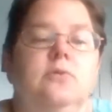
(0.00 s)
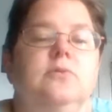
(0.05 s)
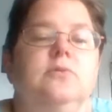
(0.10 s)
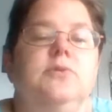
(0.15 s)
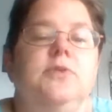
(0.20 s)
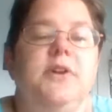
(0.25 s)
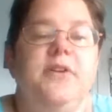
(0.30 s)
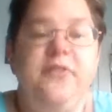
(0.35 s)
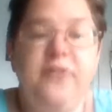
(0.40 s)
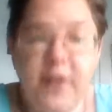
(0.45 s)

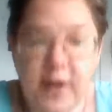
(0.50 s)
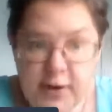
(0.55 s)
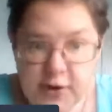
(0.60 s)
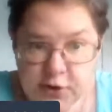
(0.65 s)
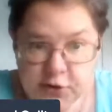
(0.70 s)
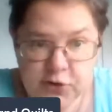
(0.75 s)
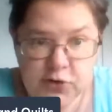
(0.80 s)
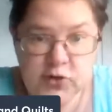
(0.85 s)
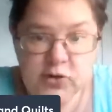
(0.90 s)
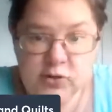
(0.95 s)
The fun
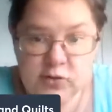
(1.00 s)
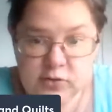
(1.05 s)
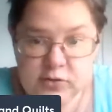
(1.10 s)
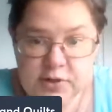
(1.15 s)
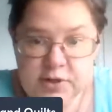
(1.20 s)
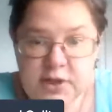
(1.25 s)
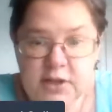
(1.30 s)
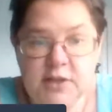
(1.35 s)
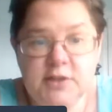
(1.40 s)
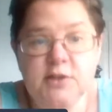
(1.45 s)

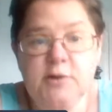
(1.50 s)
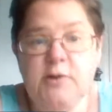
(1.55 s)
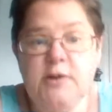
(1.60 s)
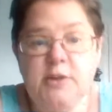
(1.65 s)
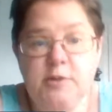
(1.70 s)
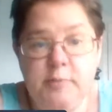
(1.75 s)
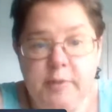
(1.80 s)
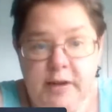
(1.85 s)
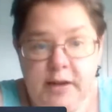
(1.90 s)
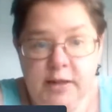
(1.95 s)
cruise is going
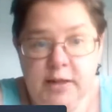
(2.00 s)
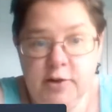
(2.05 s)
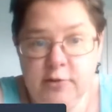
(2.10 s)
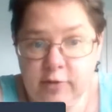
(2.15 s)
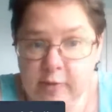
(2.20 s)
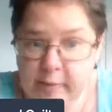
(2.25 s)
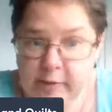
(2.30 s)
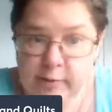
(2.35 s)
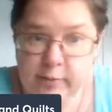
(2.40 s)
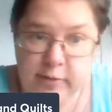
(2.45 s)
to be in the
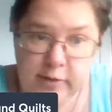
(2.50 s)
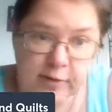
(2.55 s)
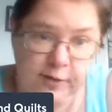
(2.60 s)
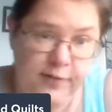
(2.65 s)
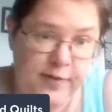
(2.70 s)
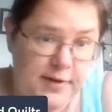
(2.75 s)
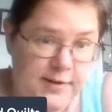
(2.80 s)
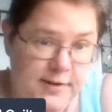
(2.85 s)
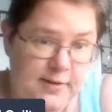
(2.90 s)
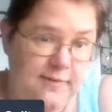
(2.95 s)
Caribbean with our
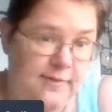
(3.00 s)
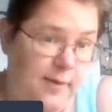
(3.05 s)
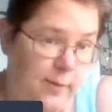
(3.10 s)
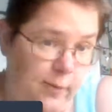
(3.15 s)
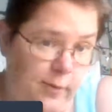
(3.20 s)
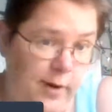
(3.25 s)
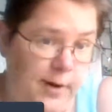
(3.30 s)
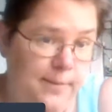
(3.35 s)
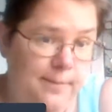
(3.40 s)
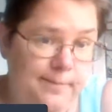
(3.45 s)
friends in
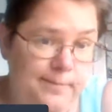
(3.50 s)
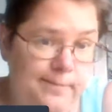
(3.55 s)
February.